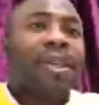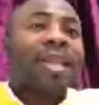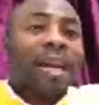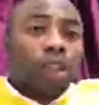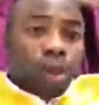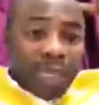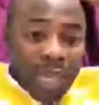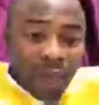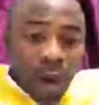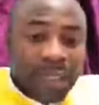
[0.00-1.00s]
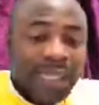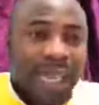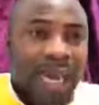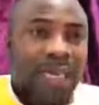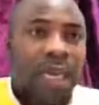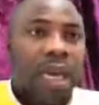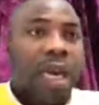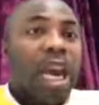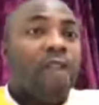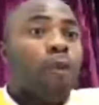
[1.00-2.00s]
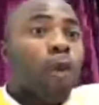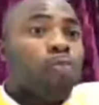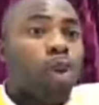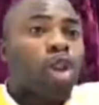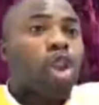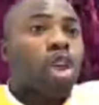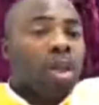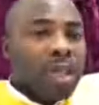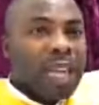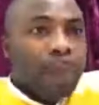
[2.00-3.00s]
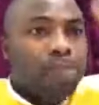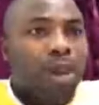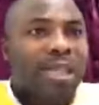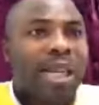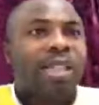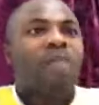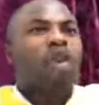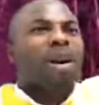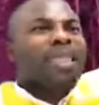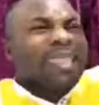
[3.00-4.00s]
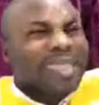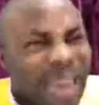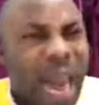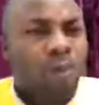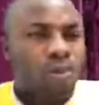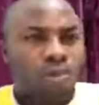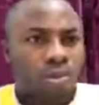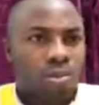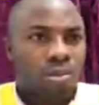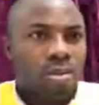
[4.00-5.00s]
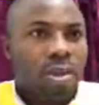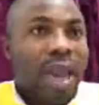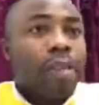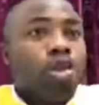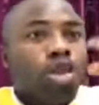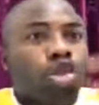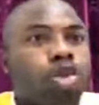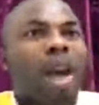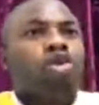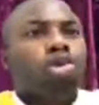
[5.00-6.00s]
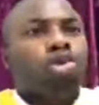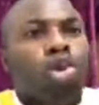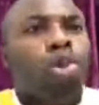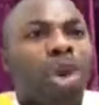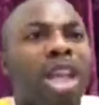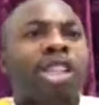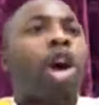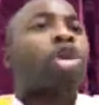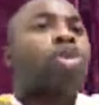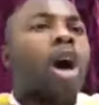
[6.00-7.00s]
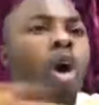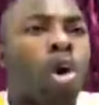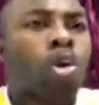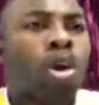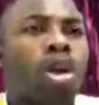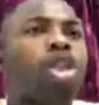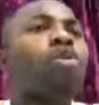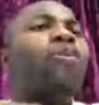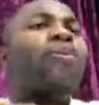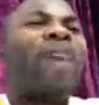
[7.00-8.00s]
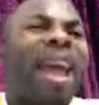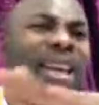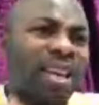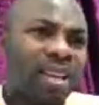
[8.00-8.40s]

that you live on this earth, if you put the presence of God down and you try to do things on your own, you fail.